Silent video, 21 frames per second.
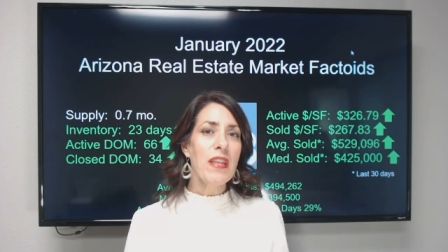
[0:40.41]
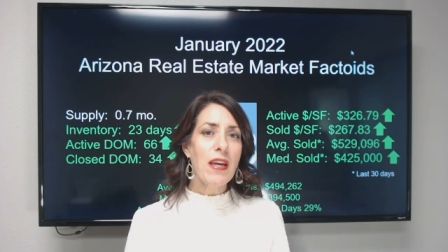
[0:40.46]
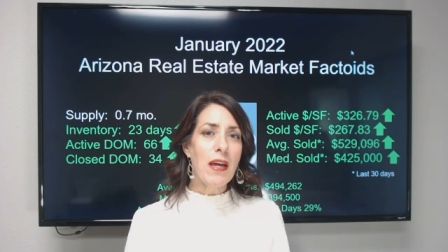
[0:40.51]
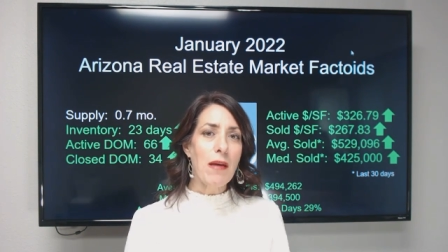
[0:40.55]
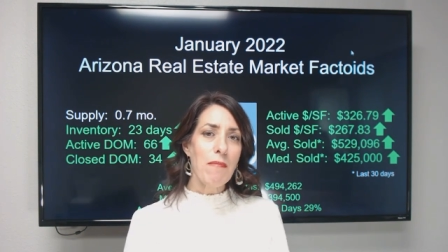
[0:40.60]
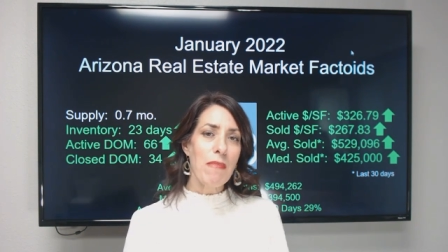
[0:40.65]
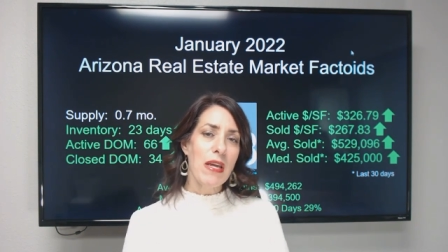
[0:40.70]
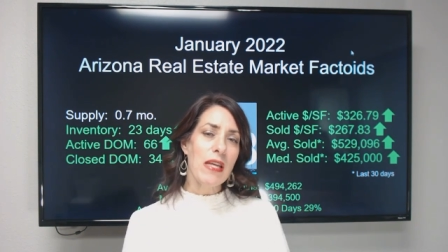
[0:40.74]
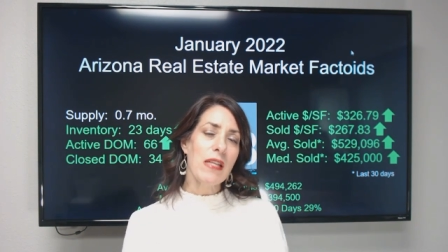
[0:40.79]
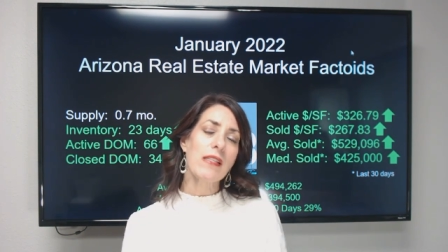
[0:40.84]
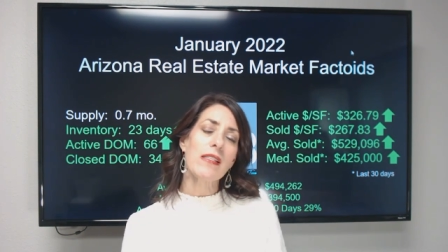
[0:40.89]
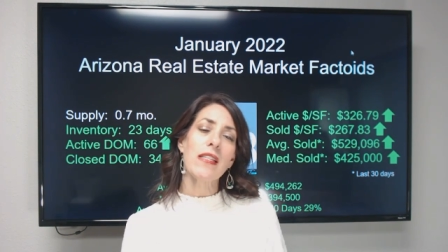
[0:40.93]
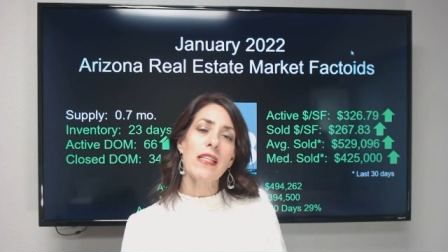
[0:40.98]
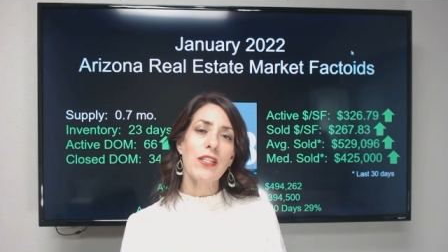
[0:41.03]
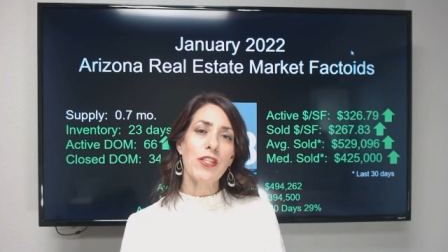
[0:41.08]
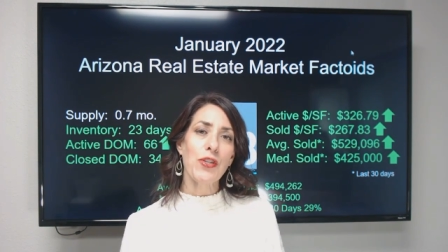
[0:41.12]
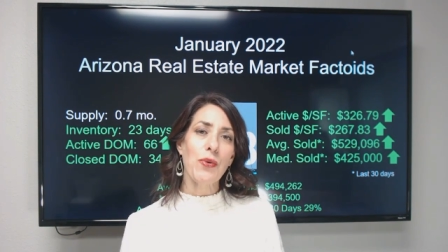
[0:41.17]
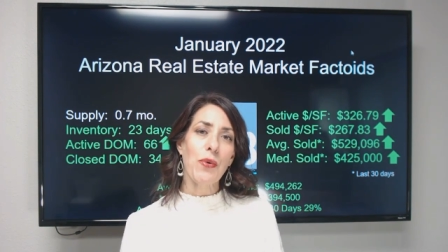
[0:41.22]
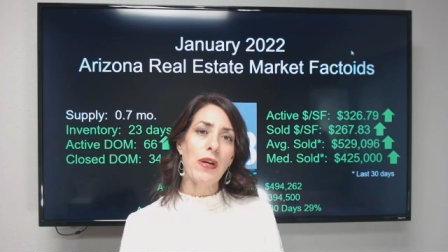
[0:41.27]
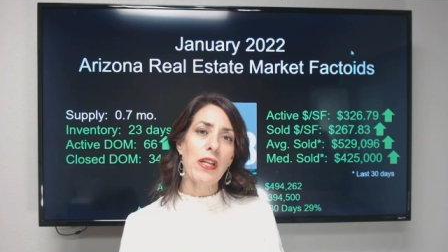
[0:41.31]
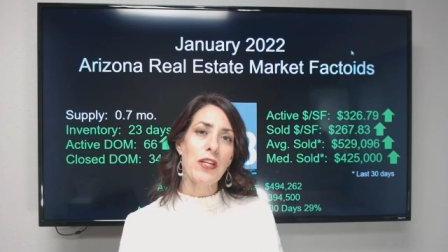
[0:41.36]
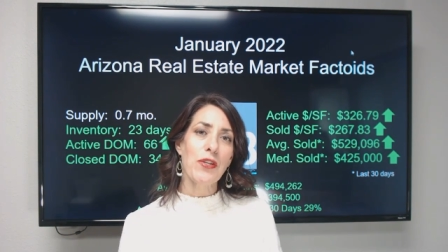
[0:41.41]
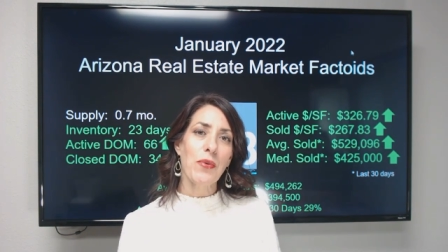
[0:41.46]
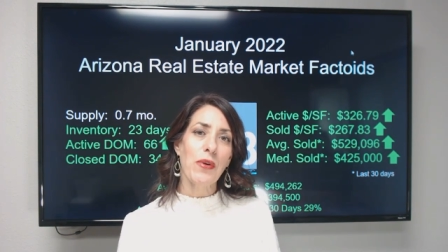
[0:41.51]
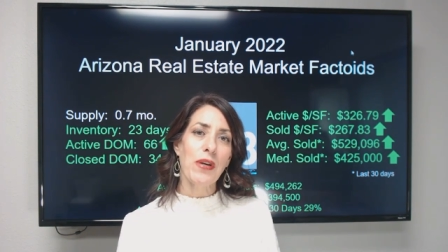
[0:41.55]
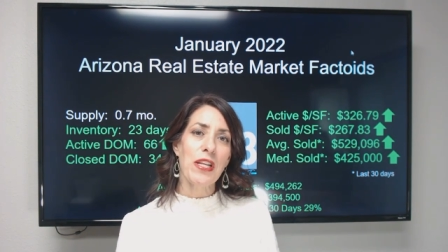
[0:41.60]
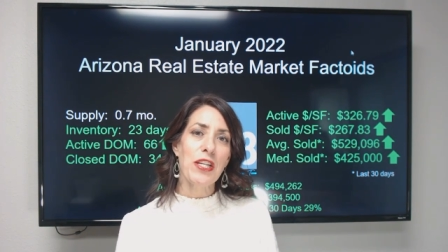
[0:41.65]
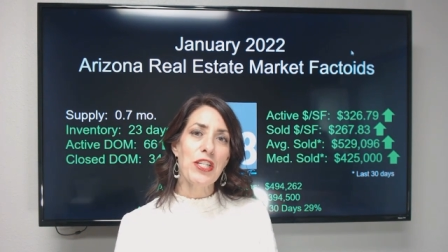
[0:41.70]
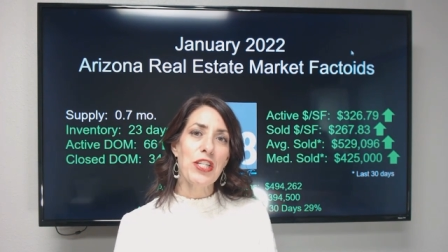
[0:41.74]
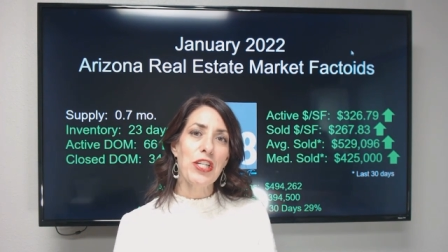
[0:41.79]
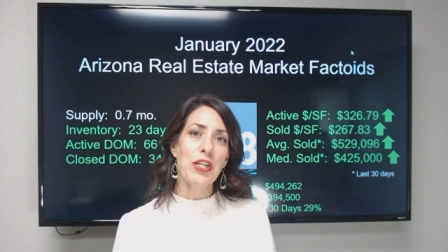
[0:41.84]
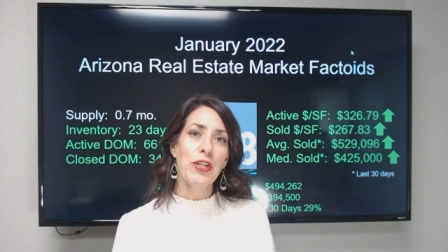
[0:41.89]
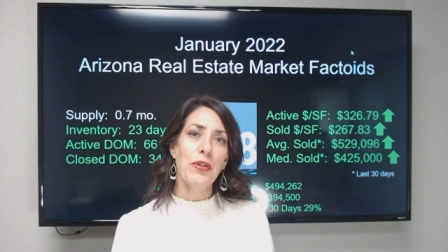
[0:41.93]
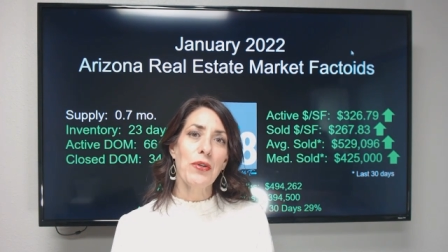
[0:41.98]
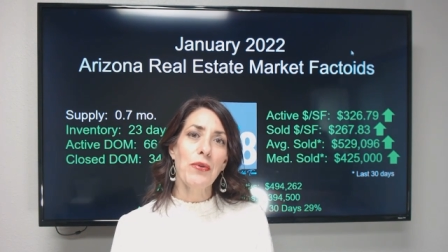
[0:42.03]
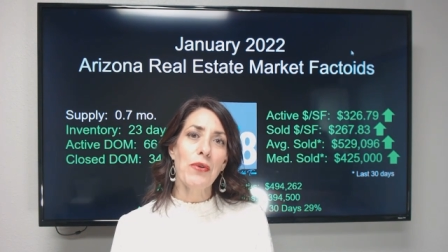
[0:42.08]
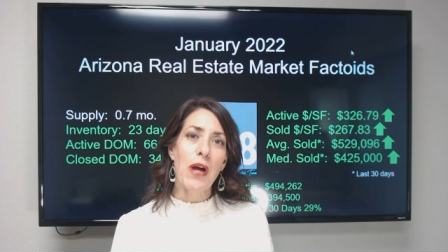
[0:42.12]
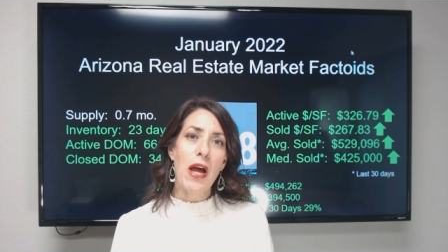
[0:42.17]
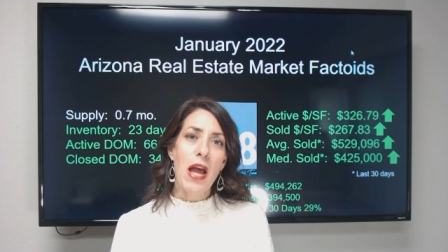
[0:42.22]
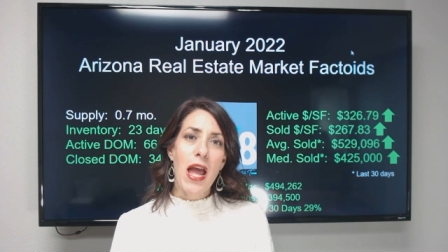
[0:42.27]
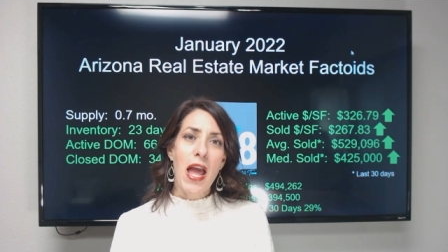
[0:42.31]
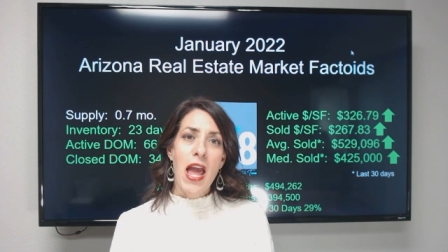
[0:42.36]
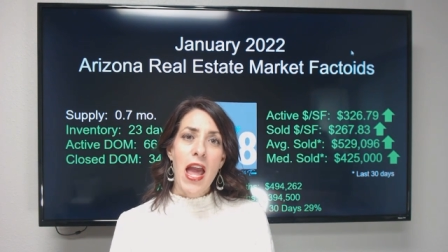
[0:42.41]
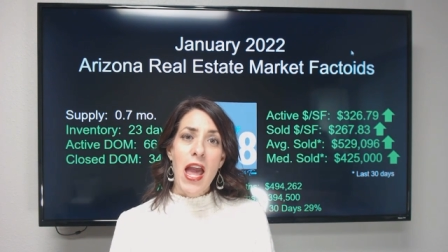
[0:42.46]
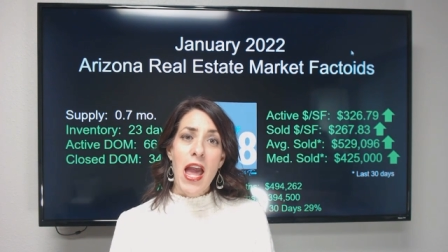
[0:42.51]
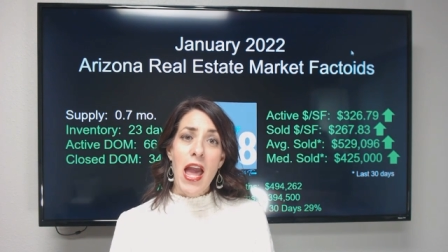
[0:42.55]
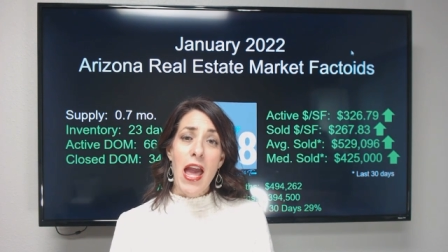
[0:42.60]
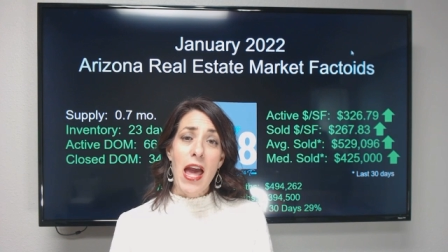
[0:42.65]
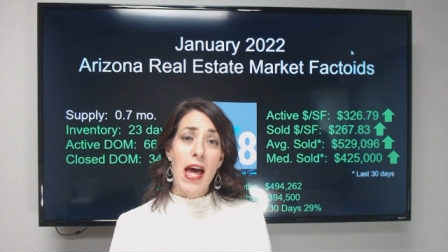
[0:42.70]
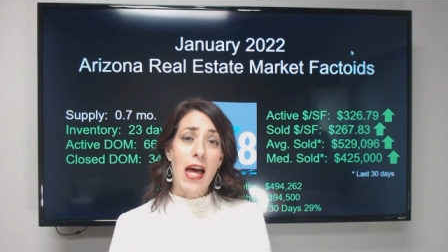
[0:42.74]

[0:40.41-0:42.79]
what we think it means in 2022,